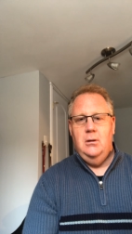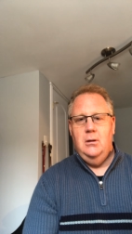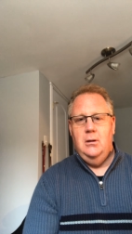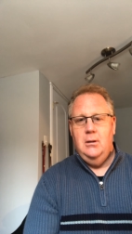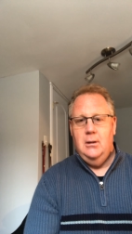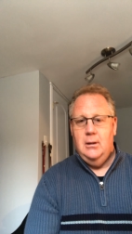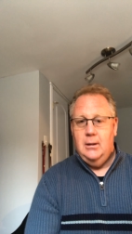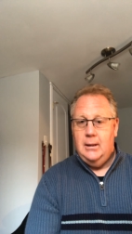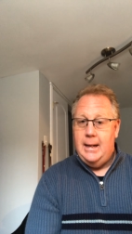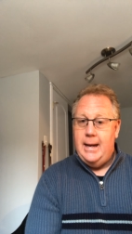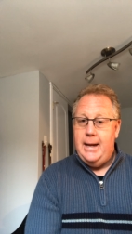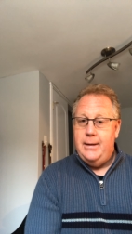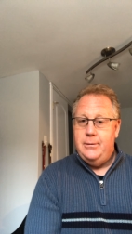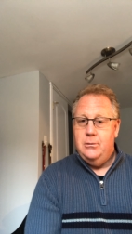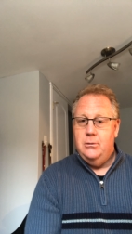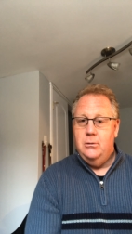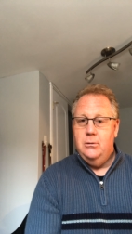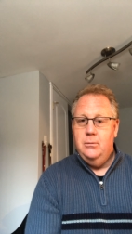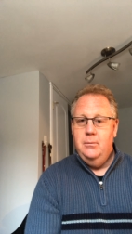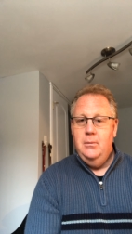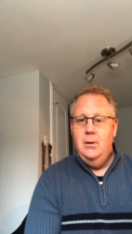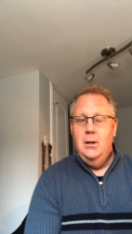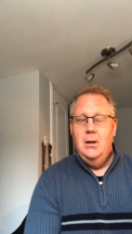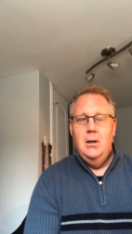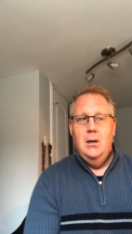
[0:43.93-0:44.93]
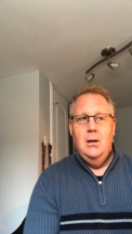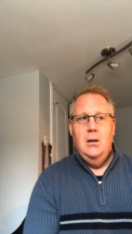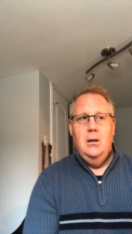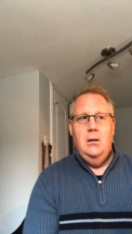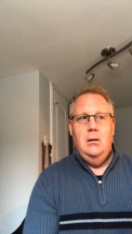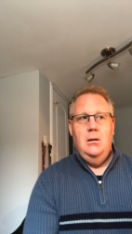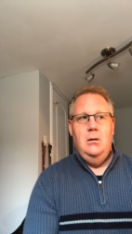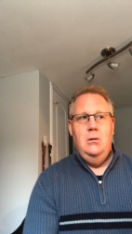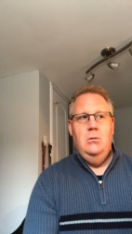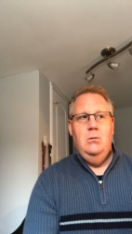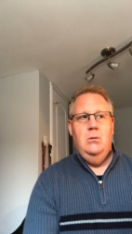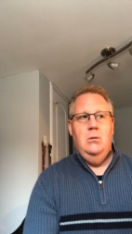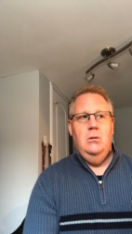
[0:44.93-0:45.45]
in the classroom,
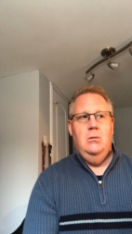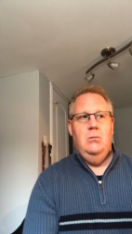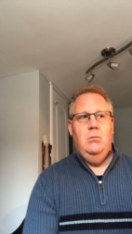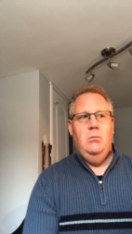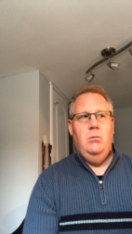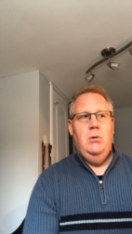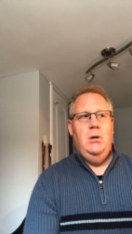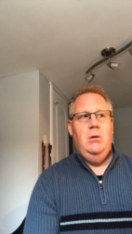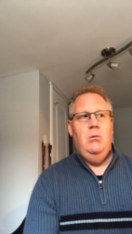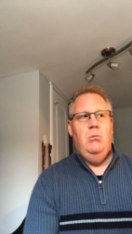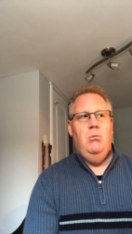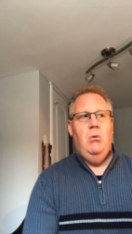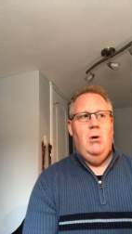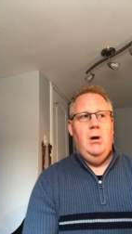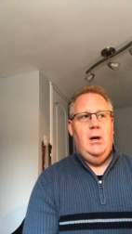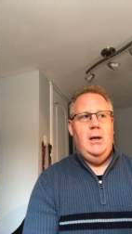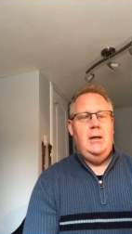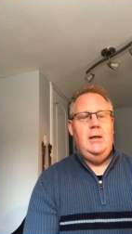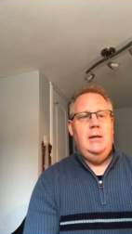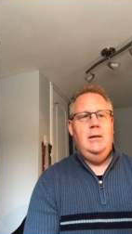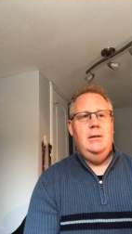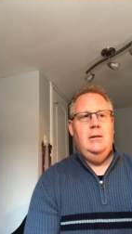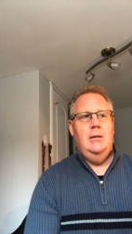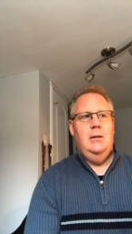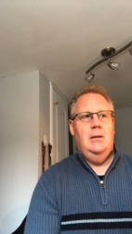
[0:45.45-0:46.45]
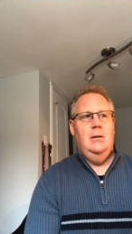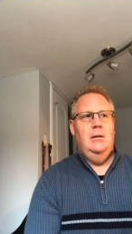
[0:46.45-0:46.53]
you could rewrite